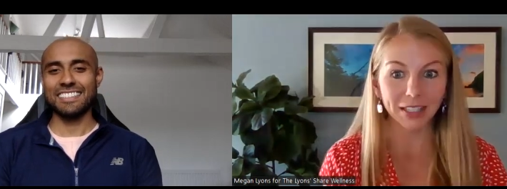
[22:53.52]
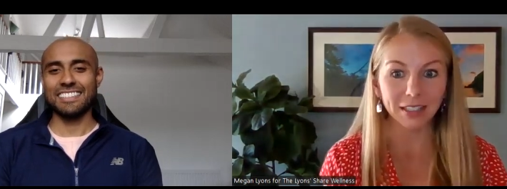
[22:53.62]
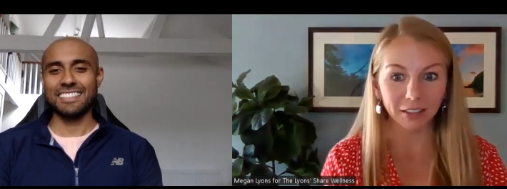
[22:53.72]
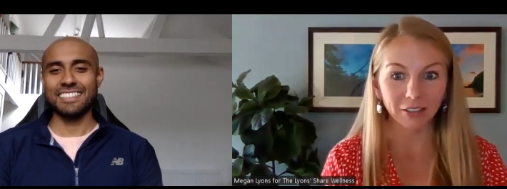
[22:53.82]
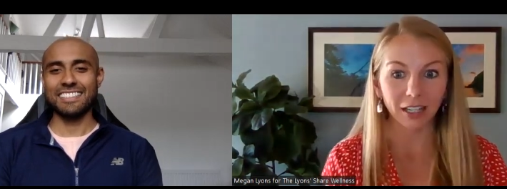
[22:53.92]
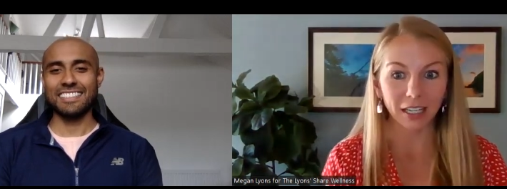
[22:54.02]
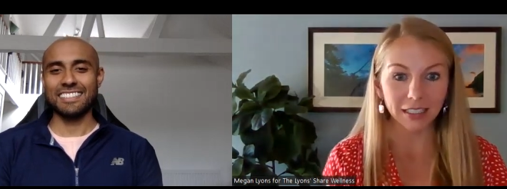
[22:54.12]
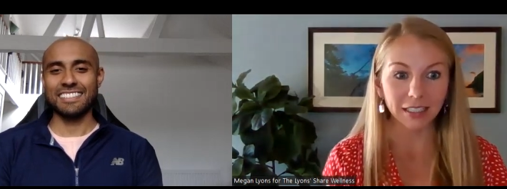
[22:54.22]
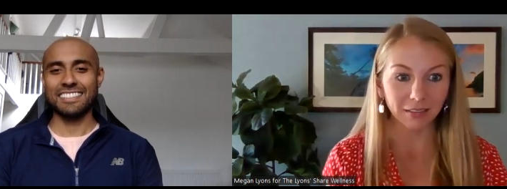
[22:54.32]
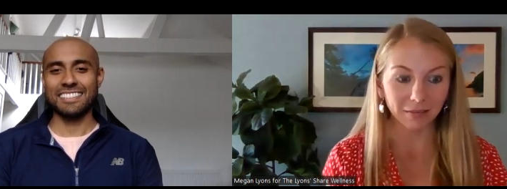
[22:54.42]
Speaker 1: that's a
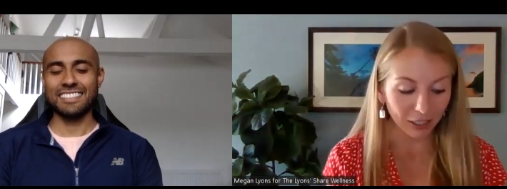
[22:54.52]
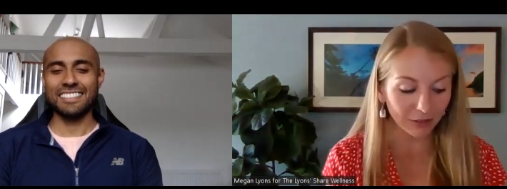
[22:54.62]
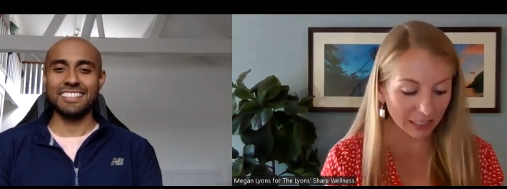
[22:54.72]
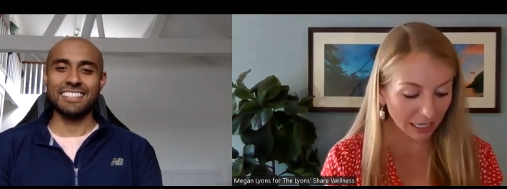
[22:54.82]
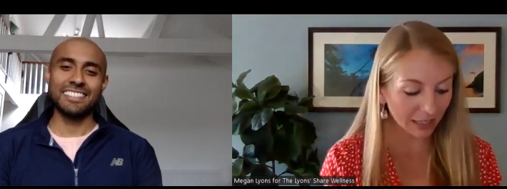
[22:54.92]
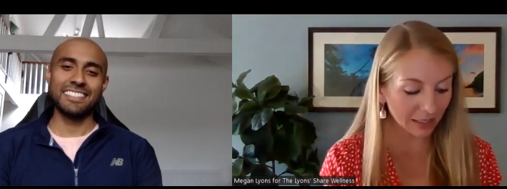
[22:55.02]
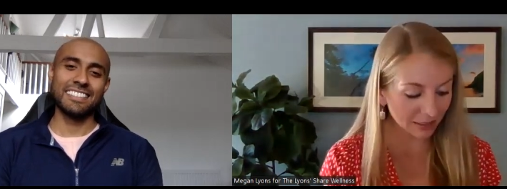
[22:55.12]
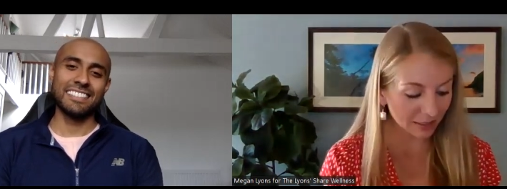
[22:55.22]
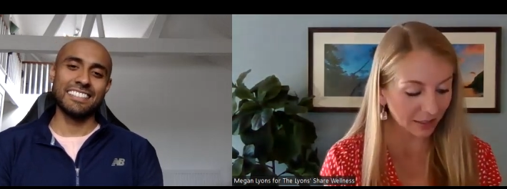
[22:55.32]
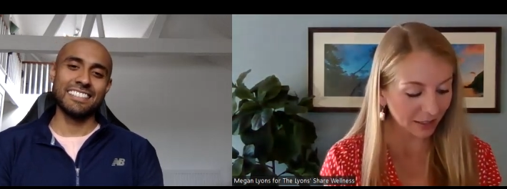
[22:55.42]
great use
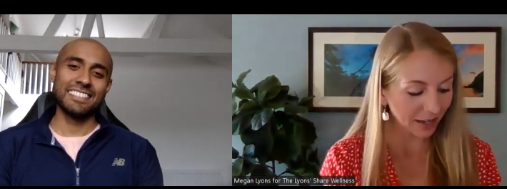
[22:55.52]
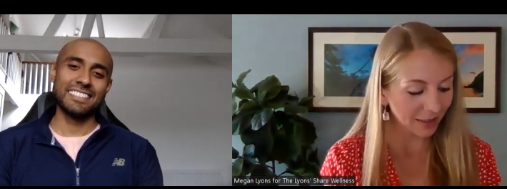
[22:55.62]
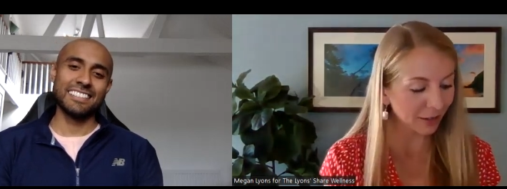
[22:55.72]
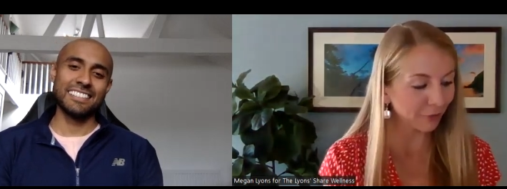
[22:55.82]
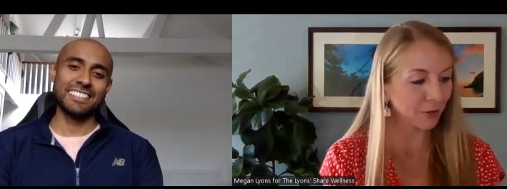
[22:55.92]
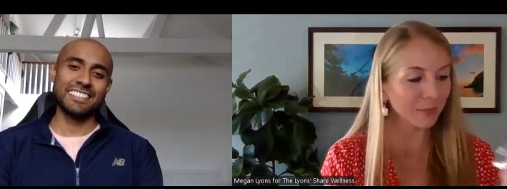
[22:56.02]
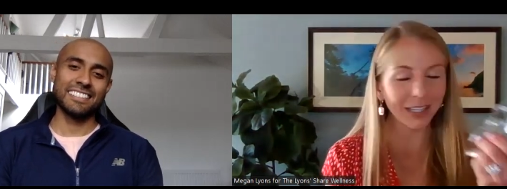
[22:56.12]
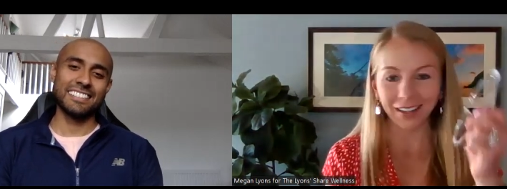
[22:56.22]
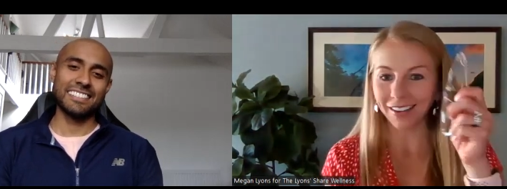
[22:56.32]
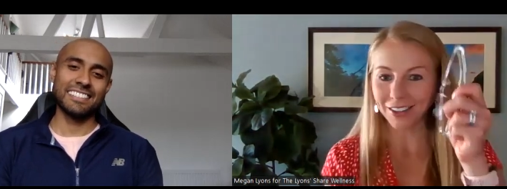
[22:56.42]
case and then for
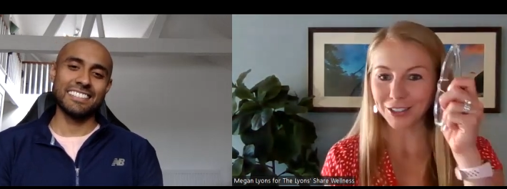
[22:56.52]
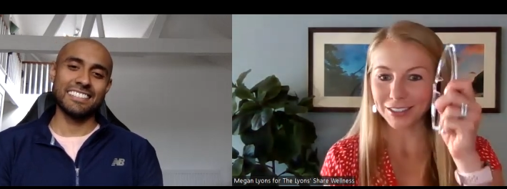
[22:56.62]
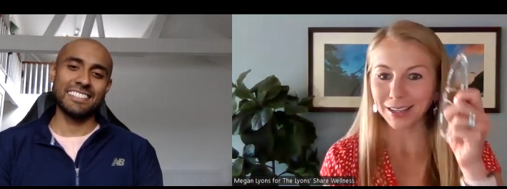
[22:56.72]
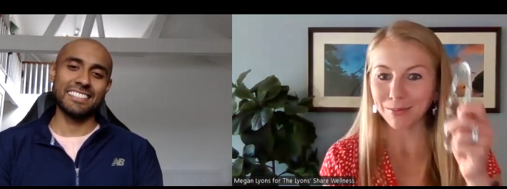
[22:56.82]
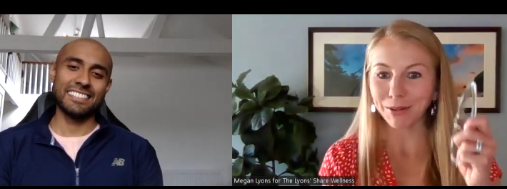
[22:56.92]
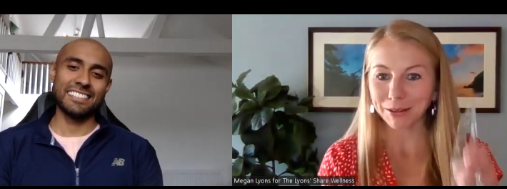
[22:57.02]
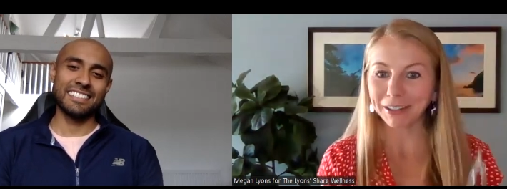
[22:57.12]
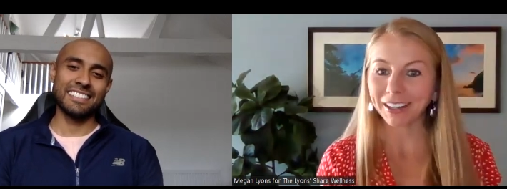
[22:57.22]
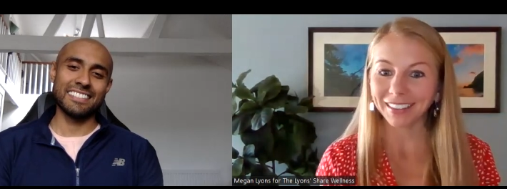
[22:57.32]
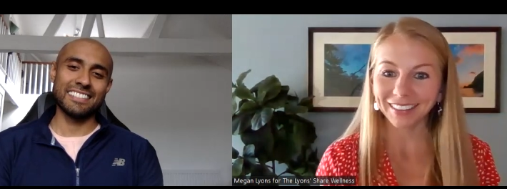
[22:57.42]
me, I'll just keep
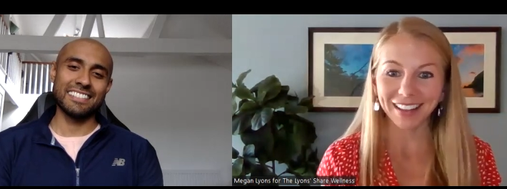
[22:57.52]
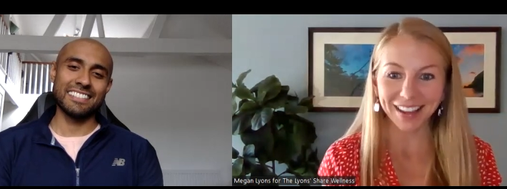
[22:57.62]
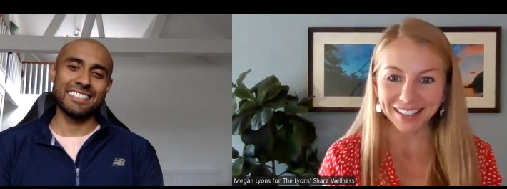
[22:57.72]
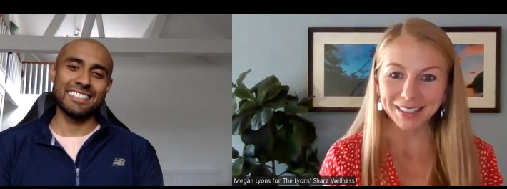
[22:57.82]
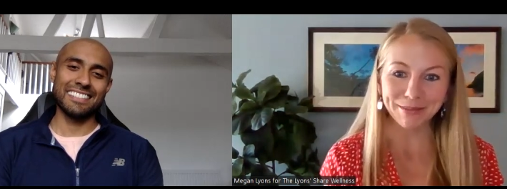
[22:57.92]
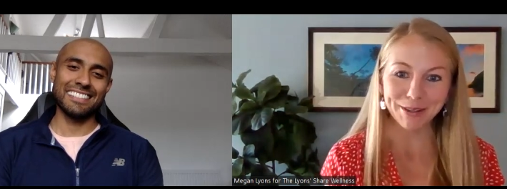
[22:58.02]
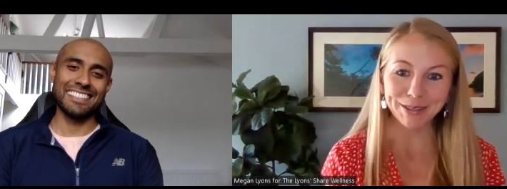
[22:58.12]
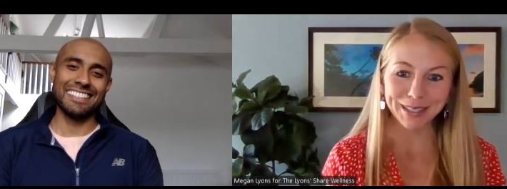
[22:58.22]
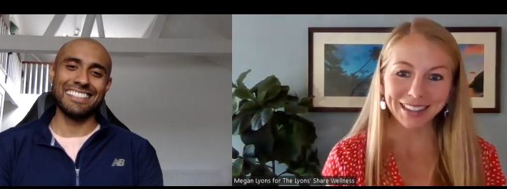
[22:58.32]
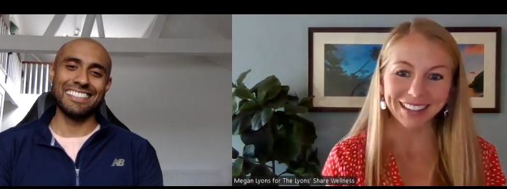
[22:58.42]
on wearing the glasses
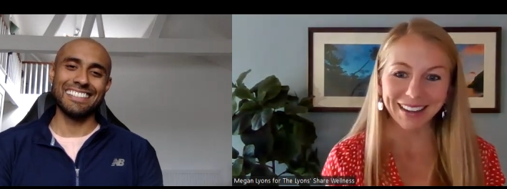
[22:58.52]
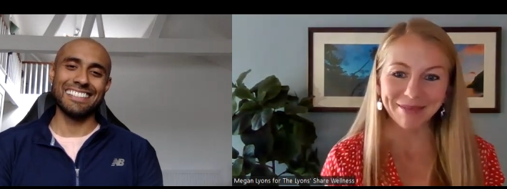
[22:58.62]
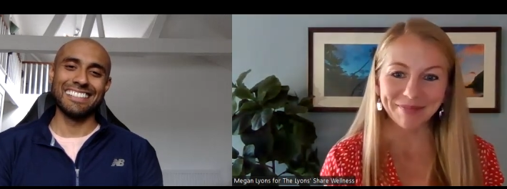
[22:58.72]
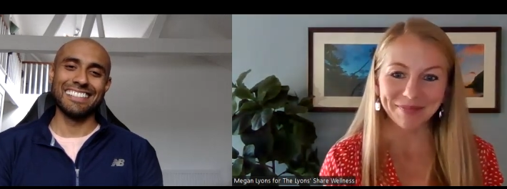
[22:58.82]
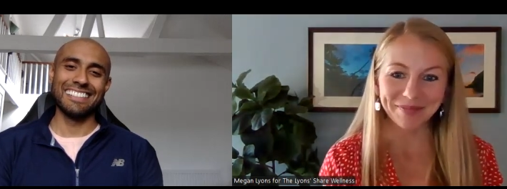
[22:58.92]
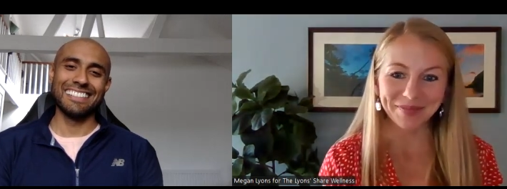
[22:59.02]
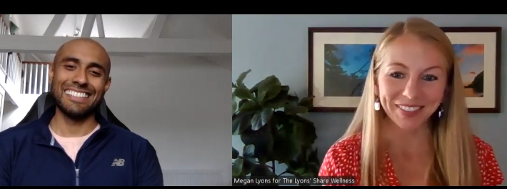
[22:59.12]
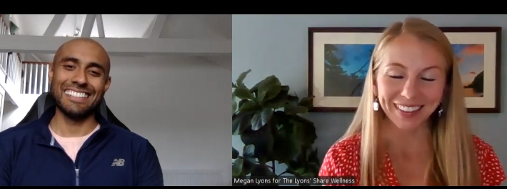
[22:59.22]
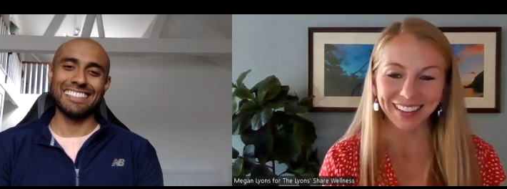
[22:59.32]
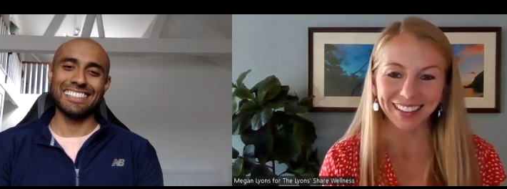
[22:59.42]
most of the time.
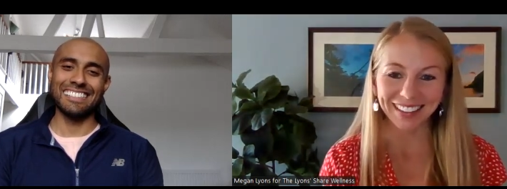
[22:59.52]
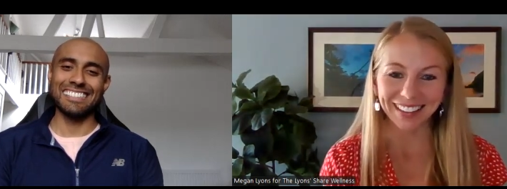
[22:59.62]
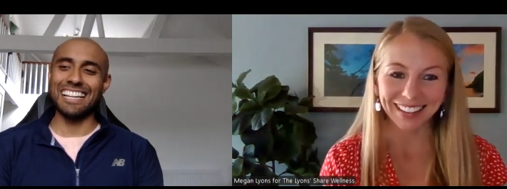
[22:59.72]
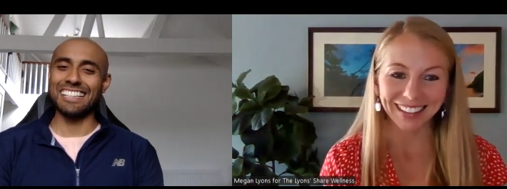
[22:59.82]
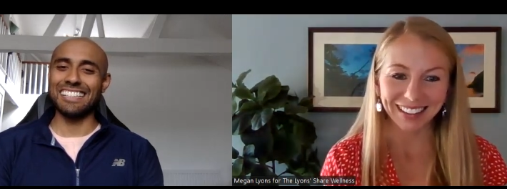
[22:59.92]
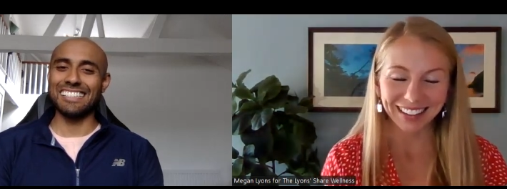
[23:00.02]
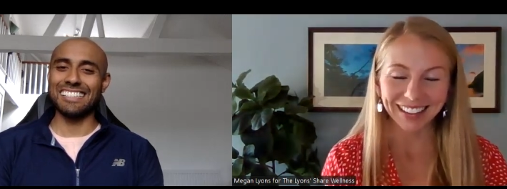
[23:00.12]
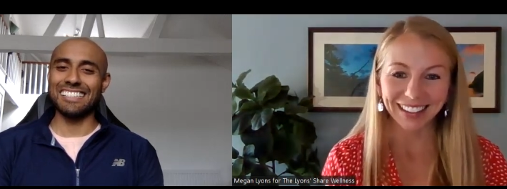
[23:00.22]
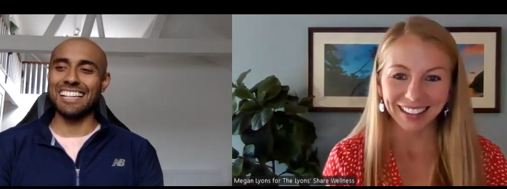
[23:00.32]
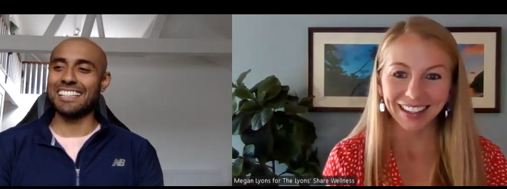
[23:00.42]
Speaker 2: Exactly,
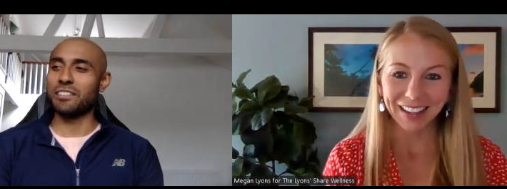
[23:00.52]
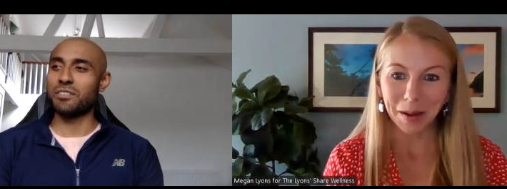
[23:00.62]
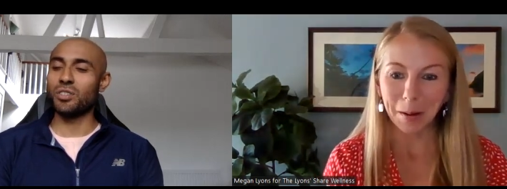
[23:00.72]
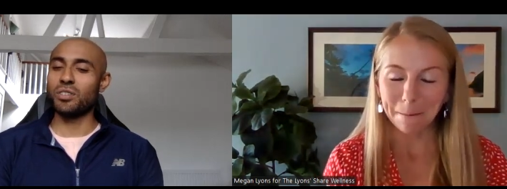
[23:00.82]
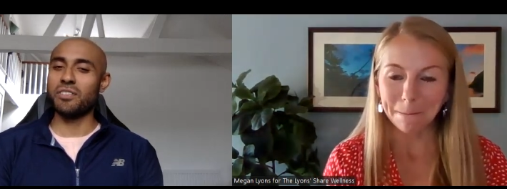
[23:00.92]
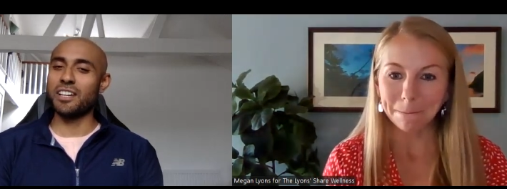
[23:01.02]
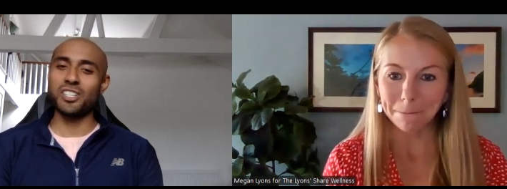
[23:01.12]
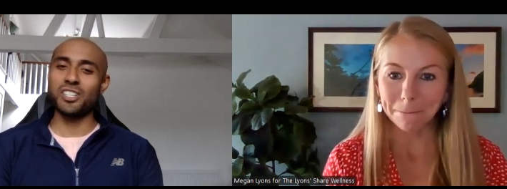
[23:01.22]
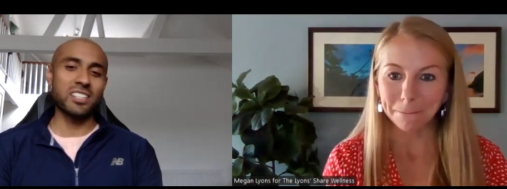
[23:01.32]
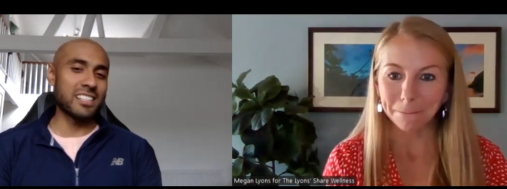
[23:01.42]
exactly. If you're a
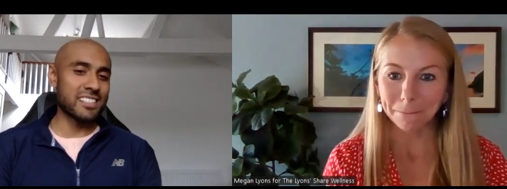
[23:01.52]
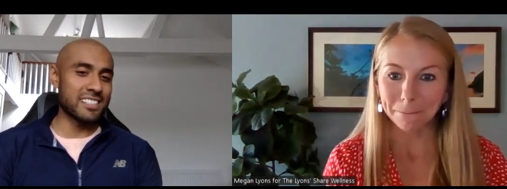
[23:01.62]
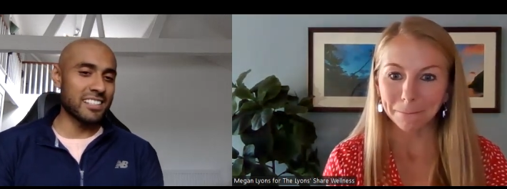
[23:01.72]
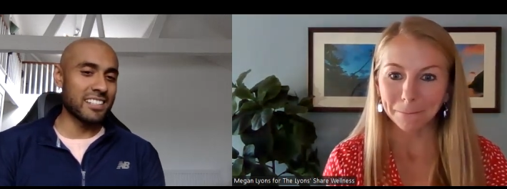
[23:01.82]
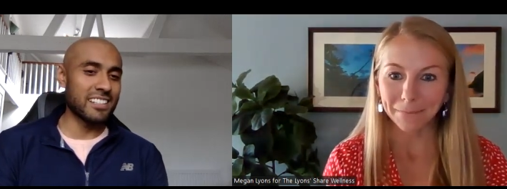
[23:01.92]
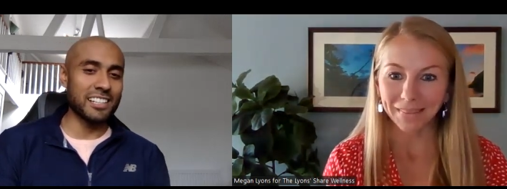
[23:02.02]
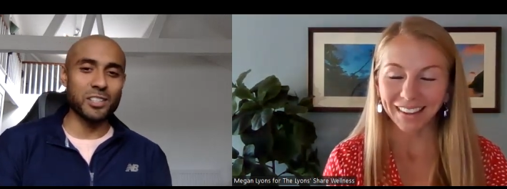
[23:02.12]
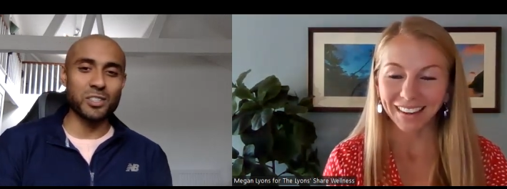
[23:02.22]
fashionista like